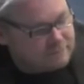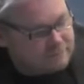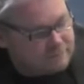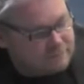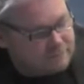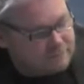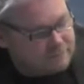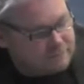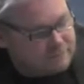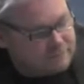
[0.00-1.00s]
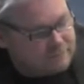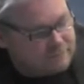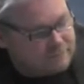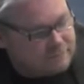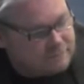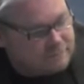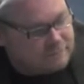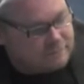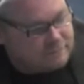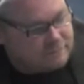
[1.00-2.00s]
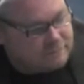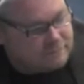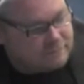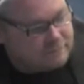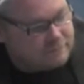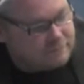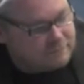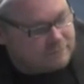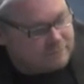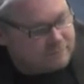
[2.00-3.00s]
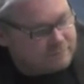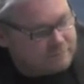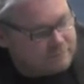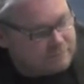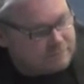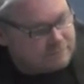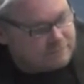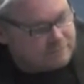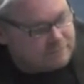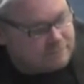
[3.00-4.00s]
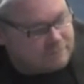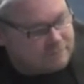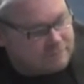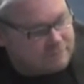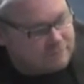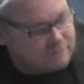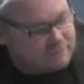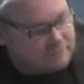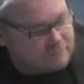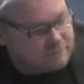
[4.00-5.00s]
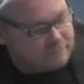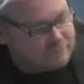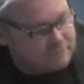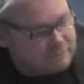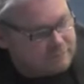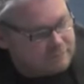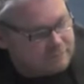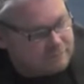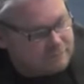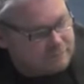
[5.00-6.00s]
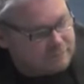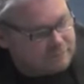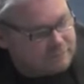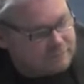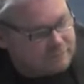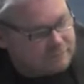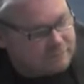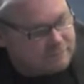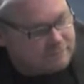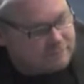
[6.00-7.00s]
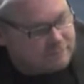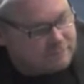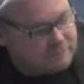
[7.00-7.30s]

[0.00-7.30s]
This person isn't speaking.